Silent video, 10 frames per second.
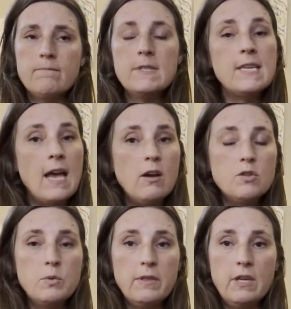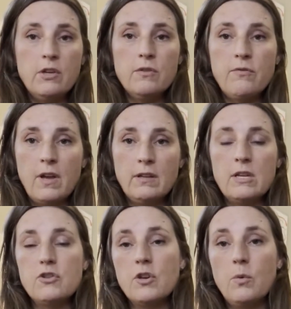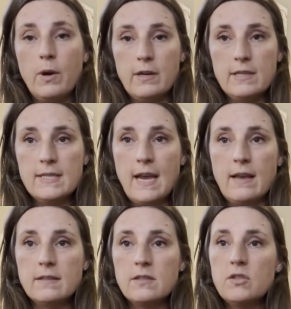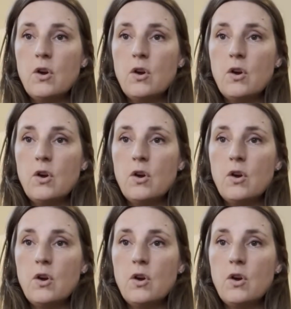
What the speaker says: sounds within your phonological awareness tasks.